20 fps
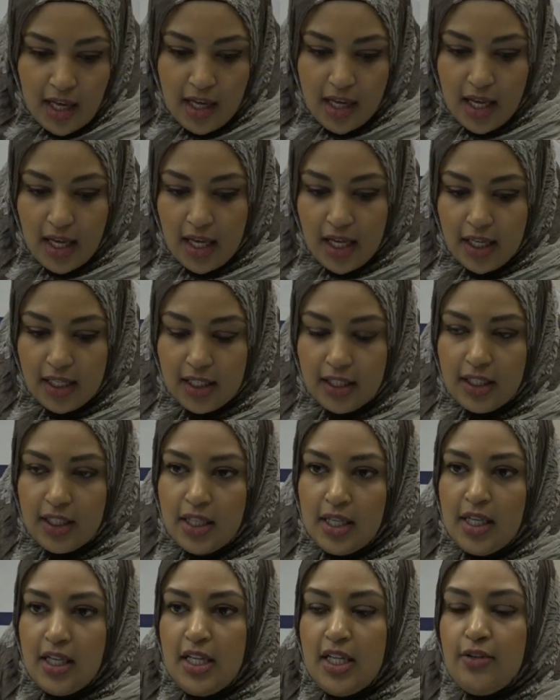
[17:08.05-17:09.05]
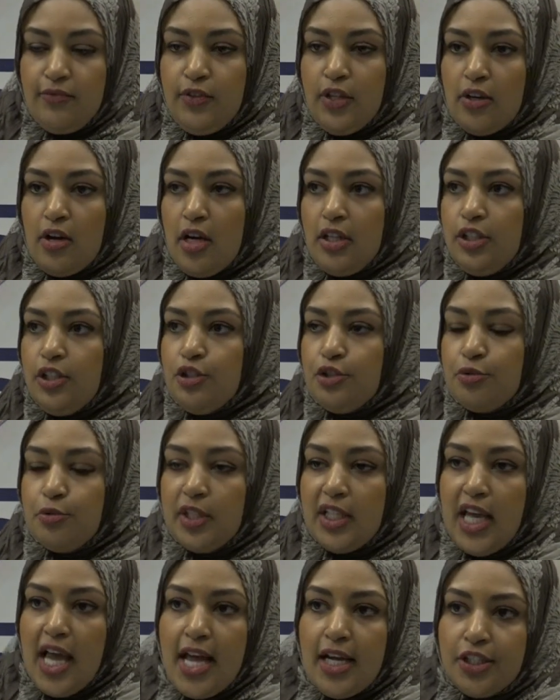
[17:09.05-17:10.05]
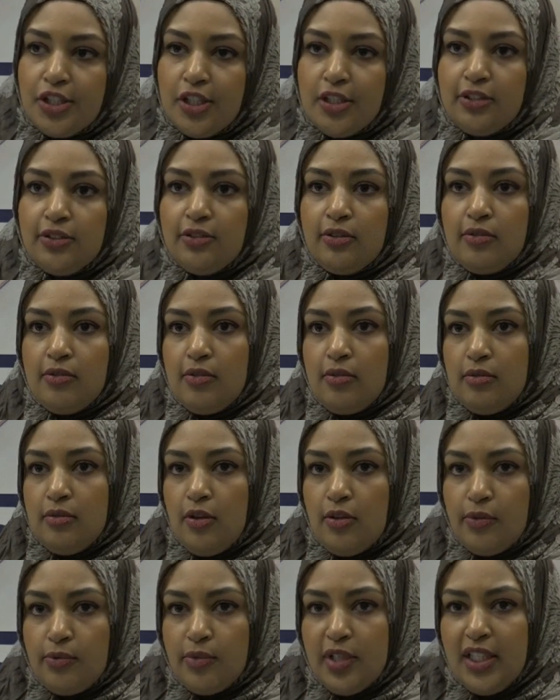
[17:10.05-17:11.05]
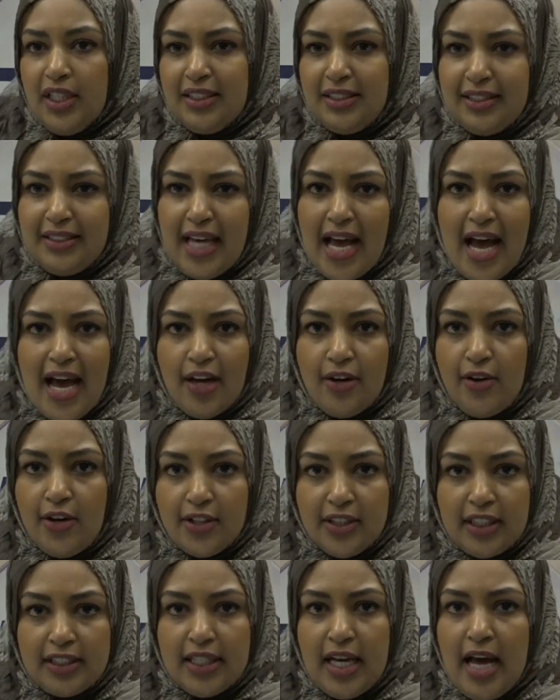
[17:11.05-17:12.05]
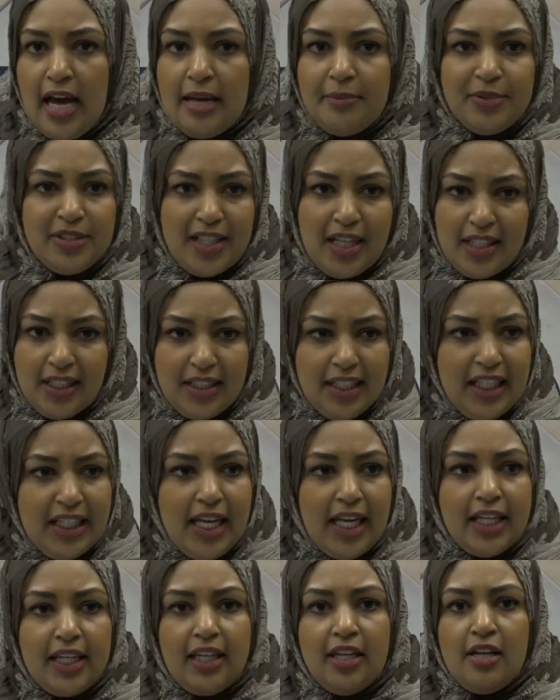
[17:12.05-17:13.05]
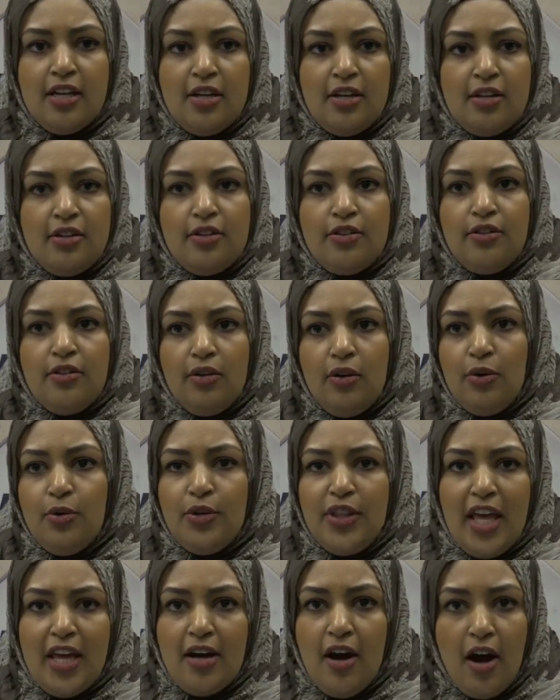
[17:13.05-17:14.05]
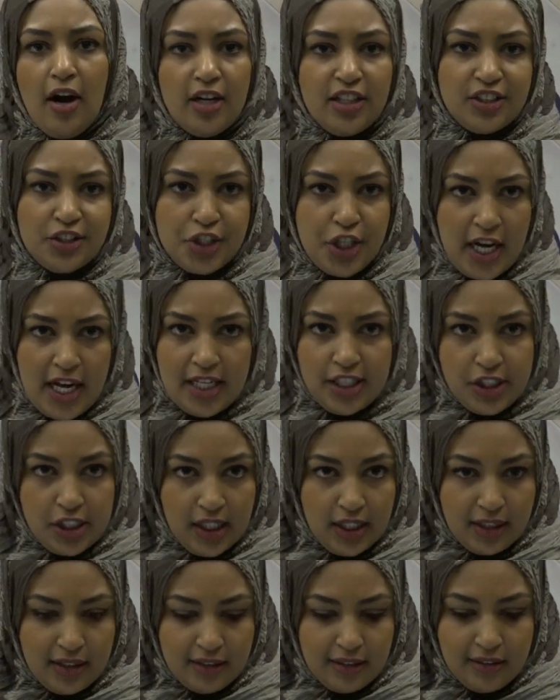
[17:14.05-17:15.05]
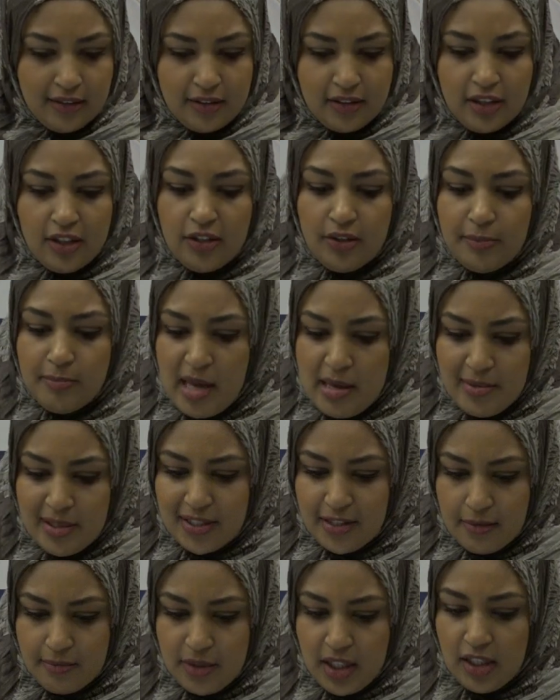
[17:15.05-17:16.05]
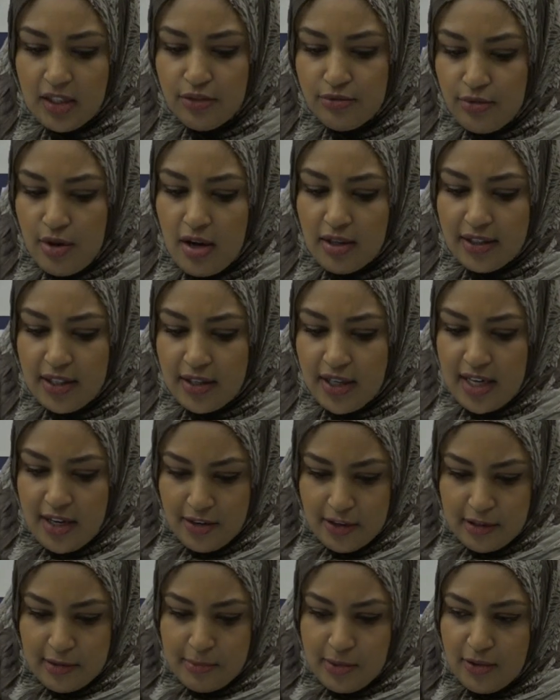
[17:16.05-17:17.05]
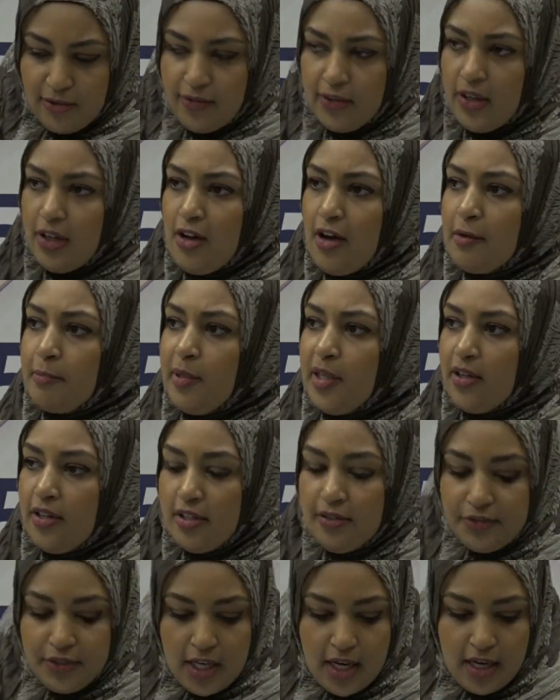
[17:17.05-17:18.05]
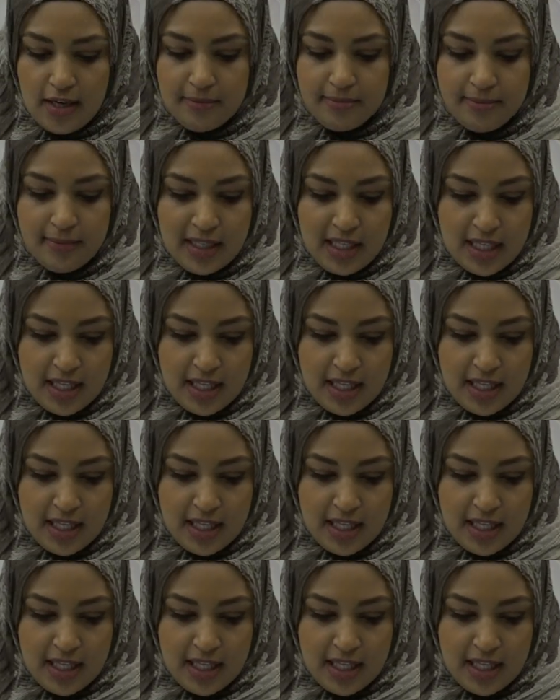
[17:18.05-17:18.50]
And if they're unusually anxious or really sad all the time, suddenly like who they are is changing. You know, maybe something is wrong. They're irritable for a long period of time.